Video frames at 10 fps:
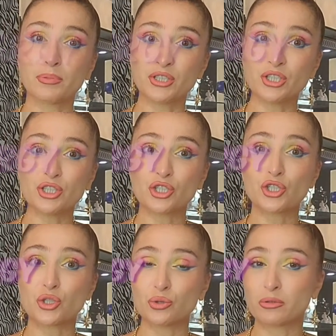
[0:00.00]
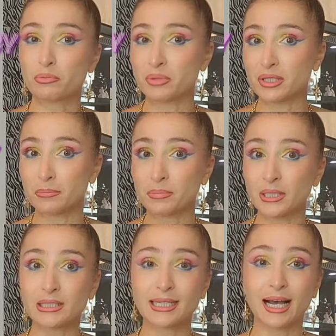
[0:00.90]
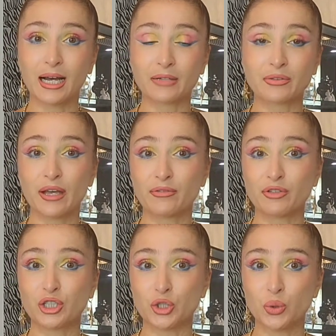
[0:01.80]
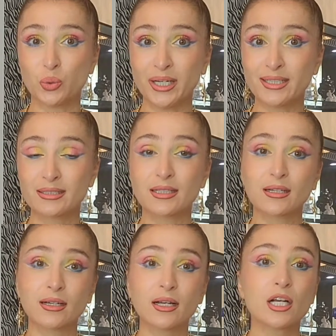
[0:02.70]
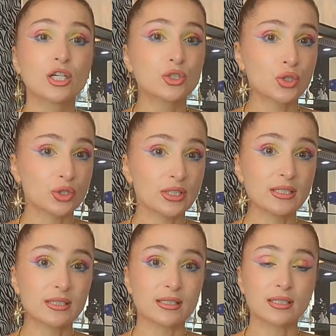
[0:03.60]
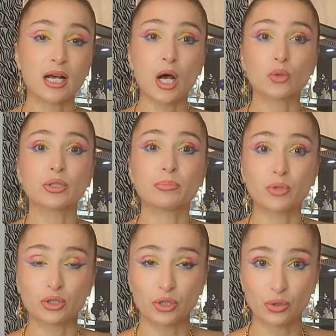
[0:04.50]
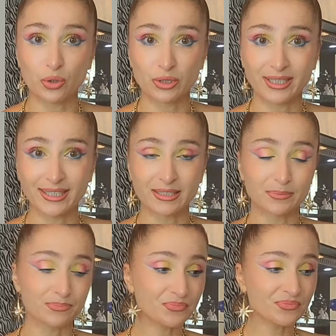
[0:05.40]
Procedure should be repeated every 2 weeks. So this is how the protocol is.